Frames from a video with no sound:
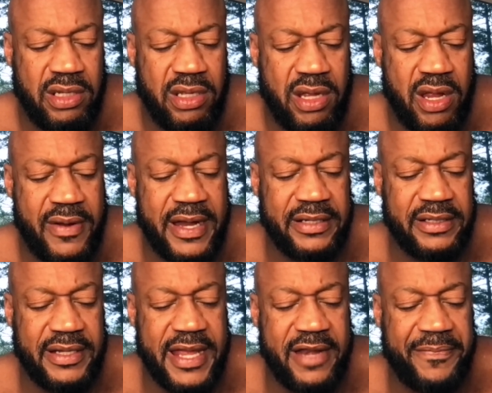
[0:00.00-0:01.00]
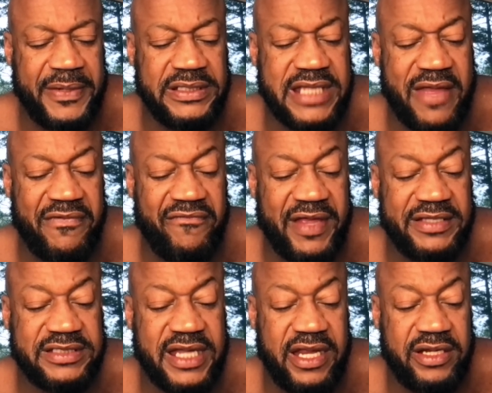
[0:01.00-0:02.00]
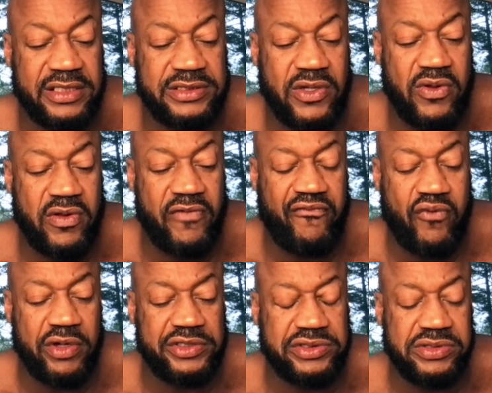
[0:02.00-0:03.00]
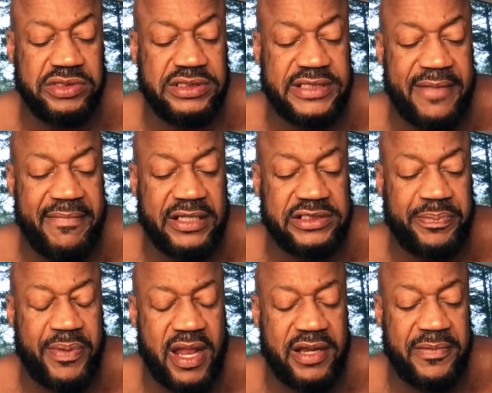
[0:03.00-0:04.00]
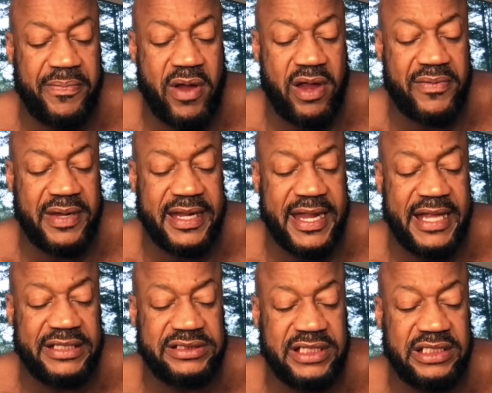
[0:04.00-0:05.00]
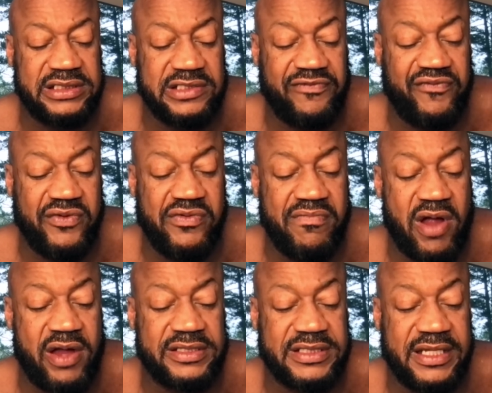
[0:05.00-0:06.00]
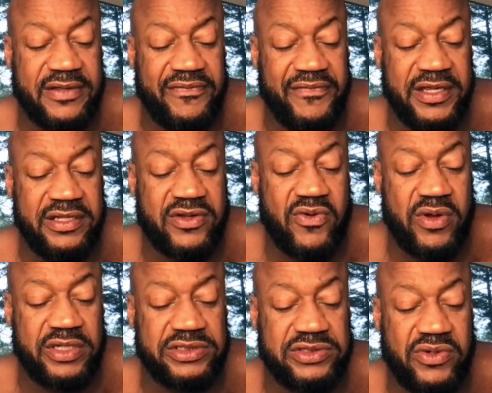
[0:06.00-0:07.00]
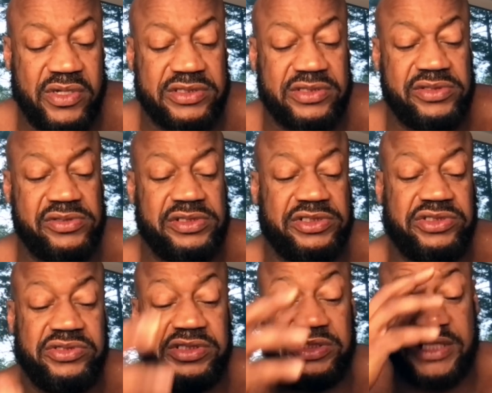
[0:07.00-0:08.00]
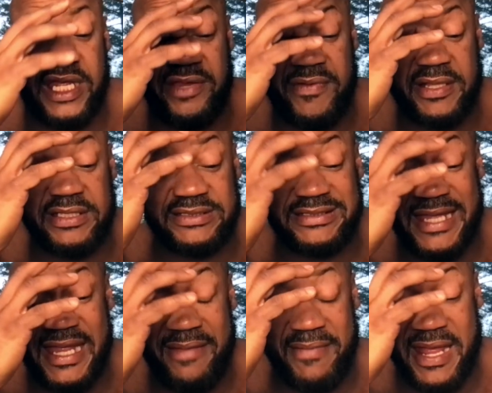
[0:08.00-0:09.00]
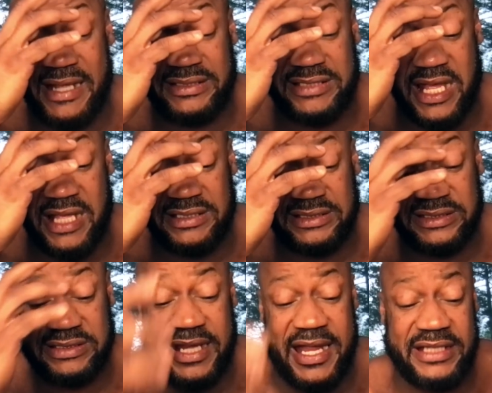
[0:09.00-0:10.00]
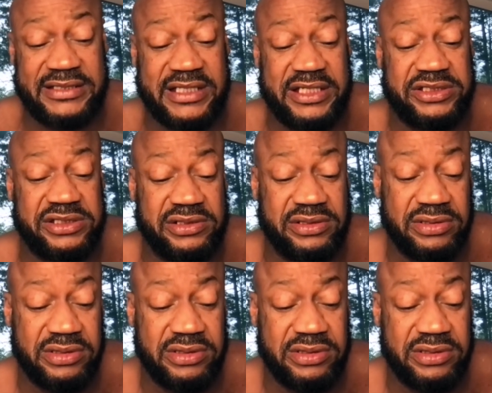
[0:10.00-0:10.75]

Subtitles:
All right, Atlanta police have investigated a total of 4 shootings at Metropolitan Parkway gas stations, food marts, and convenient corner stores, including a shooting in January at the same Exxon gas station.